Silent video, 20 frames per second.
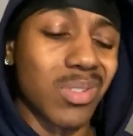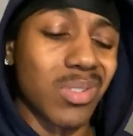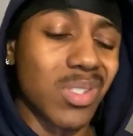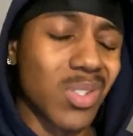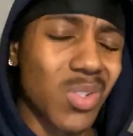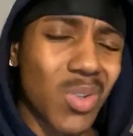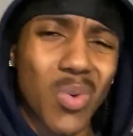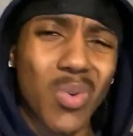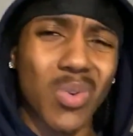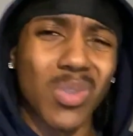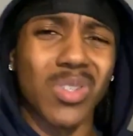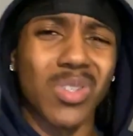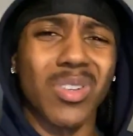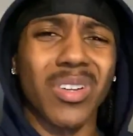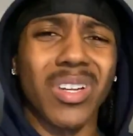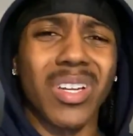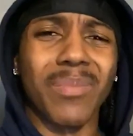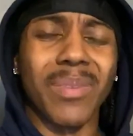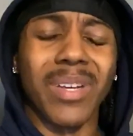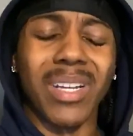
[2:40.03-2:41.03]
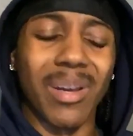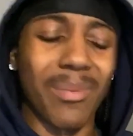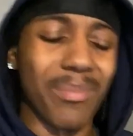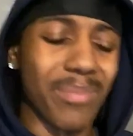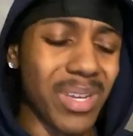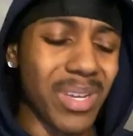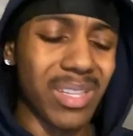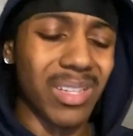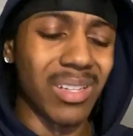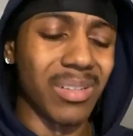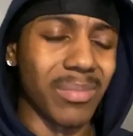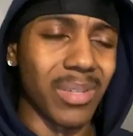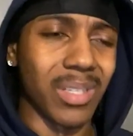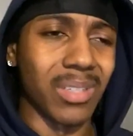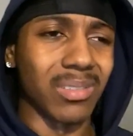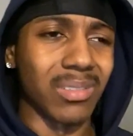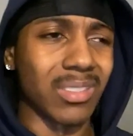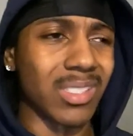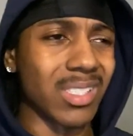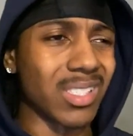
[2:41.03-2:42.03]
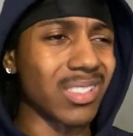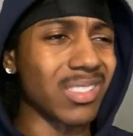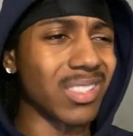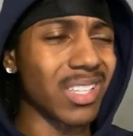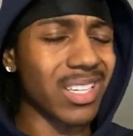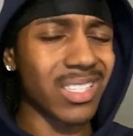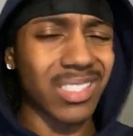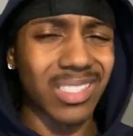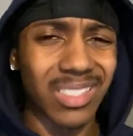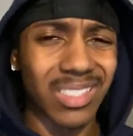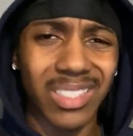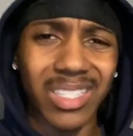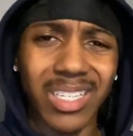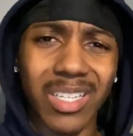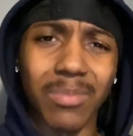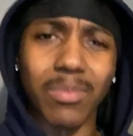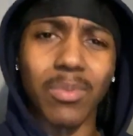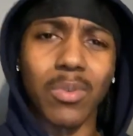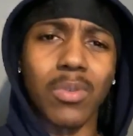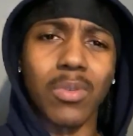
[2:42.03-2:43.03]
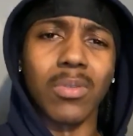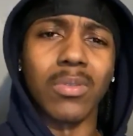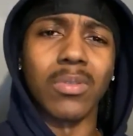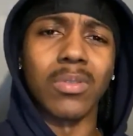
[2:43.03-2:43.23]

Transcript: so sorry, man. I mean it, man. That is deep, bro.